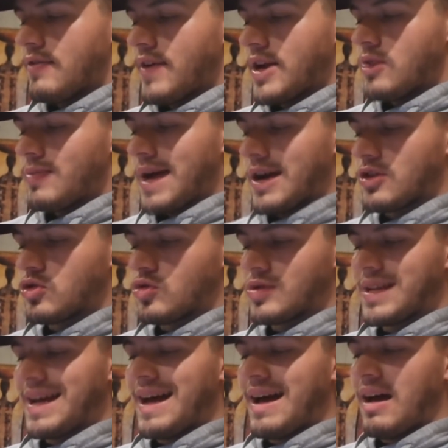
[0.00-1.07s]
Final
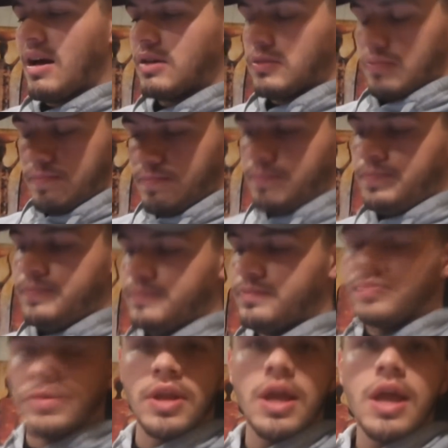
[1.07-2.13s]
macros are
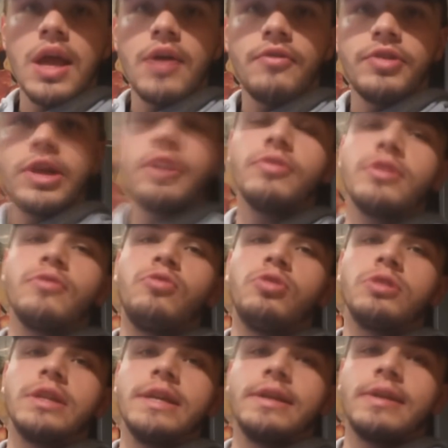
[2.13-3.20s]

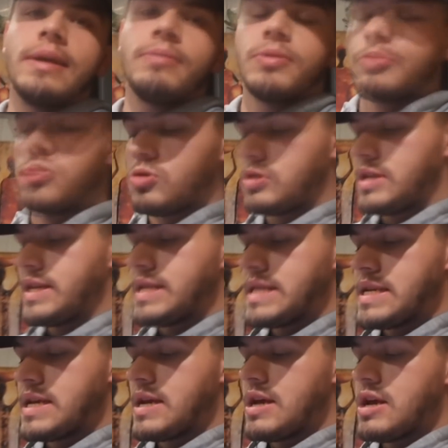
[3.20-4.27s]
314 grams of
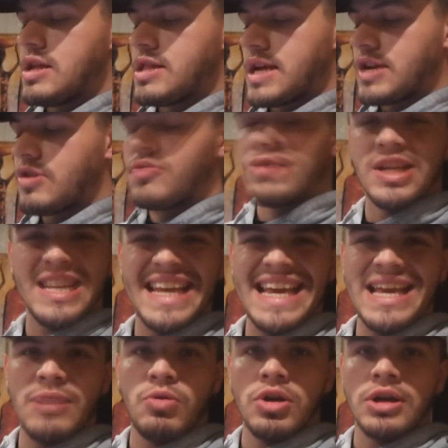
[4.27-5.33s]
protein,
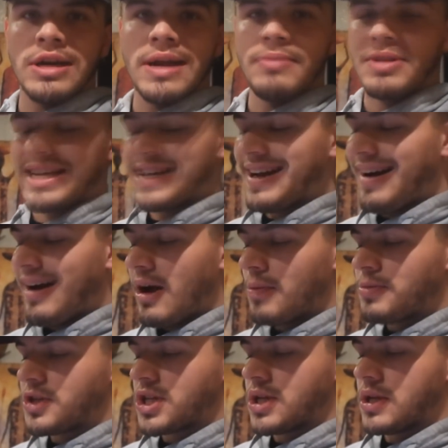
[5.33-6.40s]
681 grams of
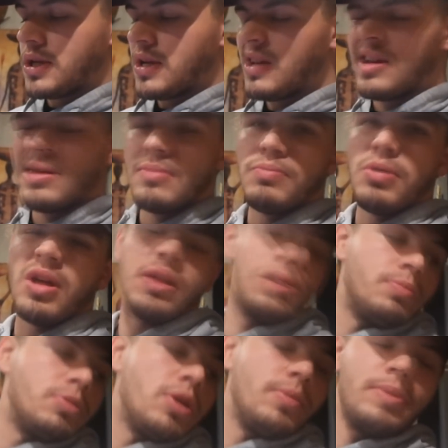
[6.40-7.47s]
carbs.
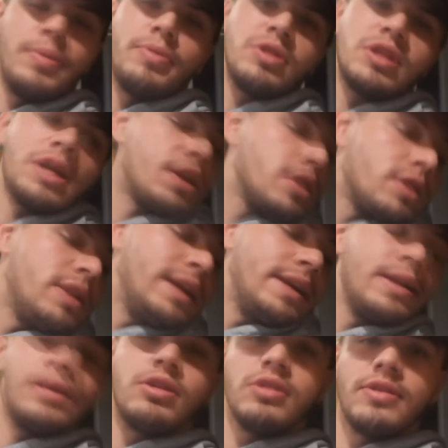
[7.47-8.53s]
But probably about
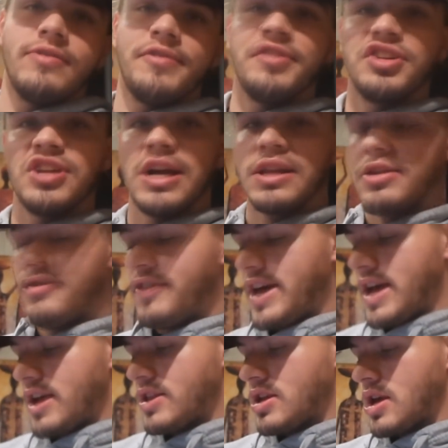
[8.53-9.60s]
690 because I've never tracked a
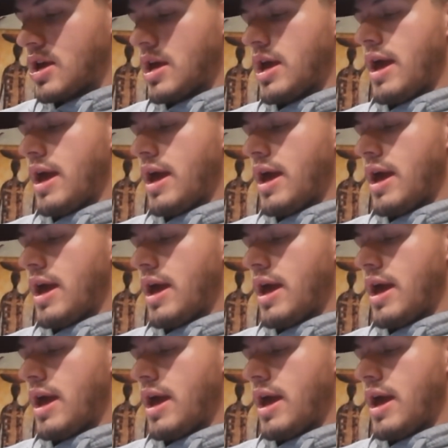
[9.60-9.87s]
veg.